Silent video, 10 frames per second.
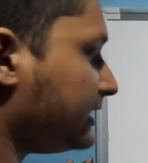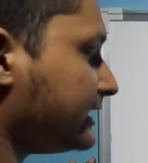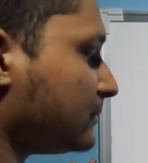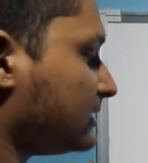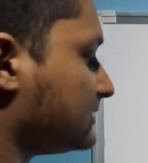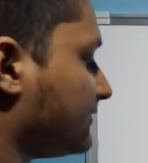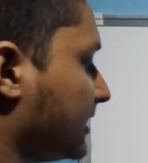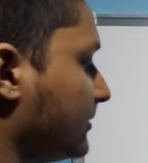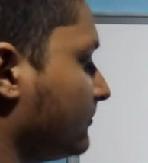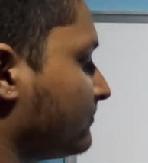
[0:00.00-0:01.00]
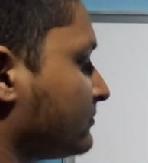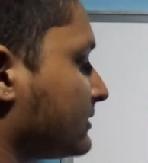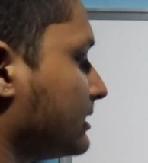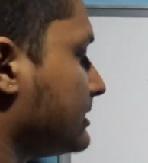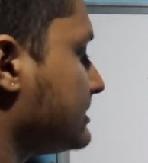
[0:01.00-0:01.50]
theta plus phi
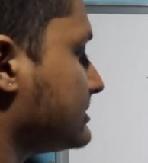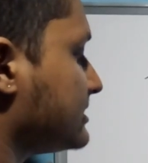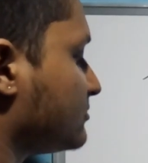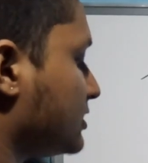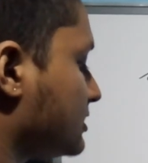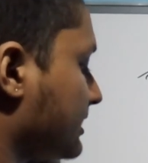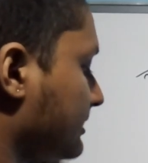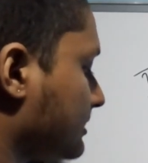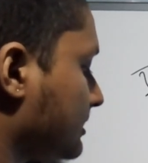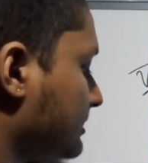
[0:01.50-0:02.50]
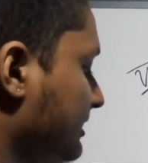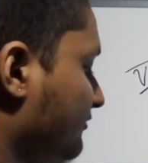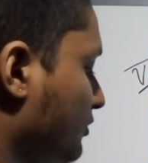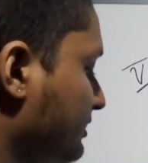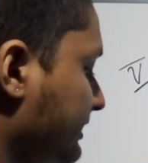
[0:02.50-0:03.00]
is this much, right?
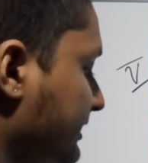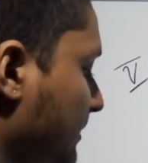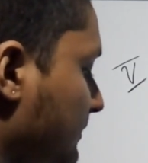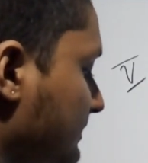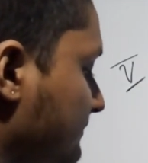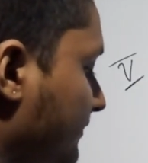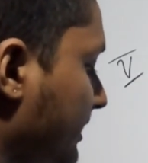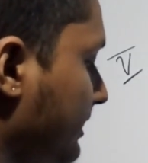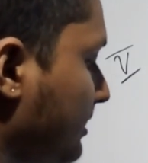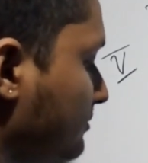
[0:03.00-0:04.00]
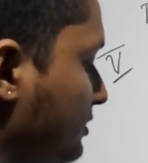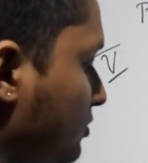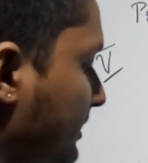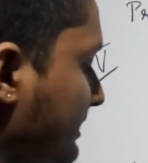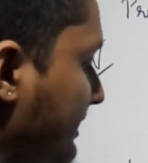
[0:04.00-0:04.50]
Therefore theta plus phi comes
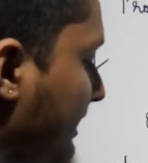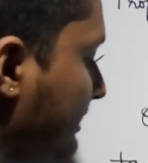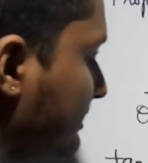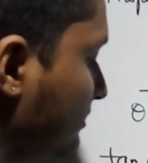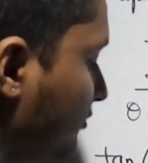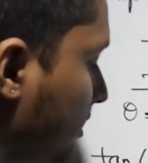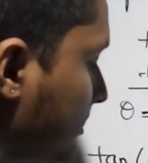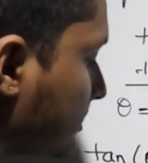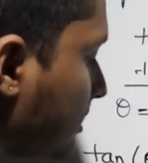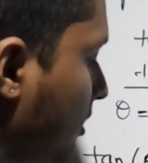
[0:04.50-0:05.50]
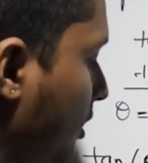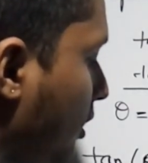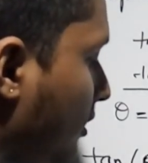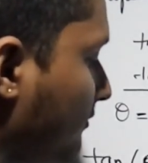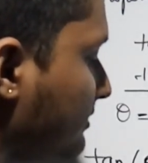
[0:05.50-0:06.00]
to be tan inverse
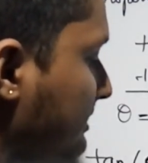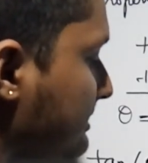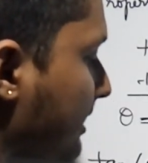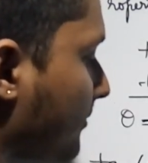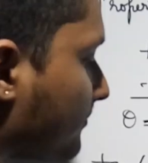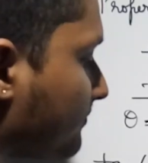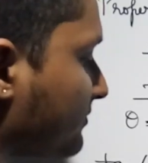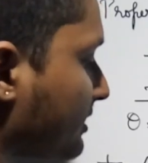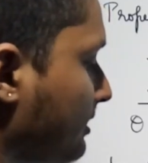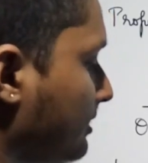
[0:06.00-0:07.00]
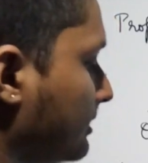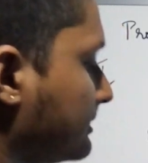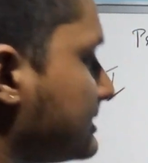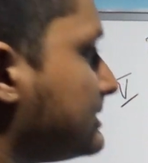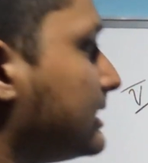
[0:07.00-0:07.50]
of this thing.
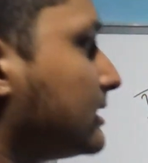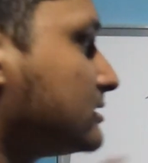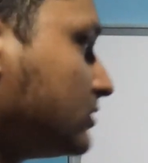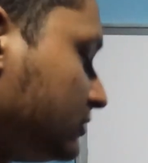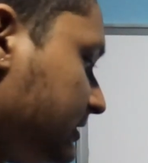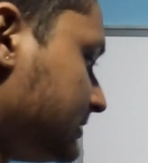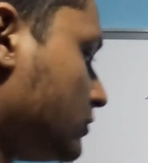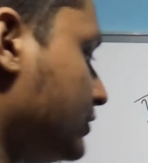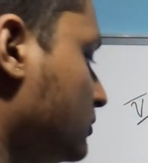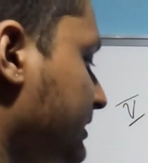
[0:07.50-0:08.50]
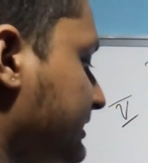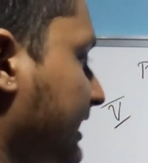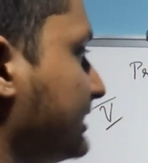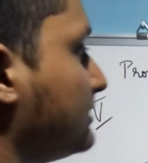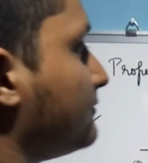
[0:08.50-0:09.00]
So it is going to be
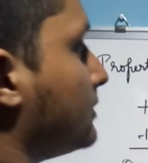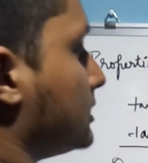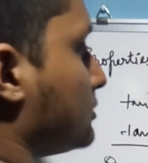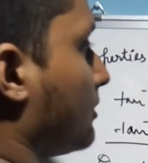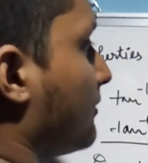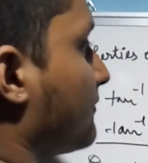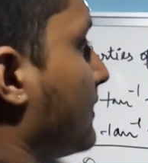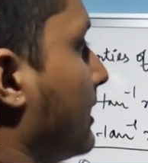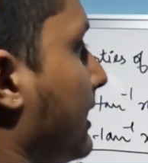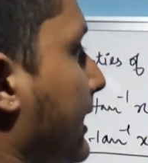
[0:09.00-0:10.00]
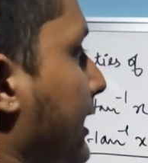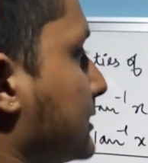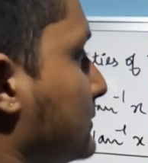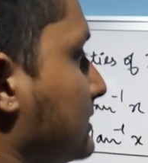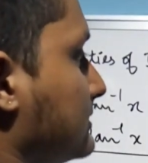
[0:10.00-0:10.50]
tan inverse of
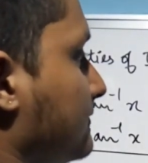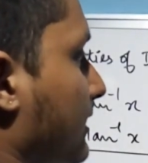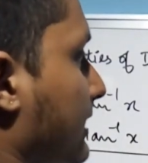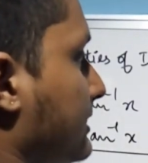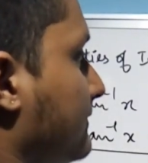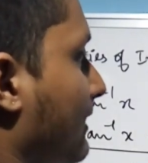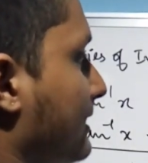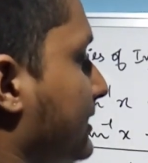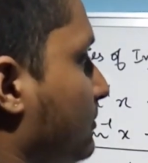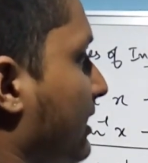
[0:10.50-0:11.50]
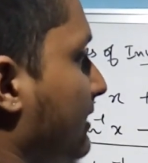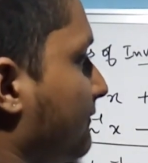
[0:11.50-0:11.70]
x plus y divided by